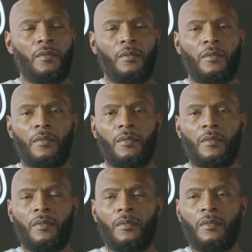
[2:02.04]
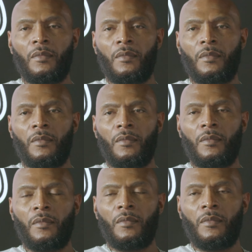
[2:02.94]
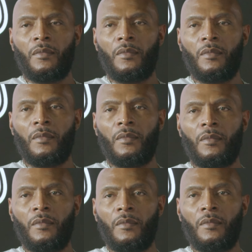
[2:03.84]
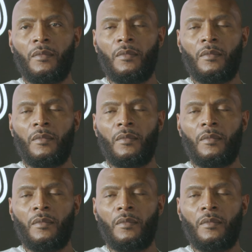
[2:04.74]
(not speaking)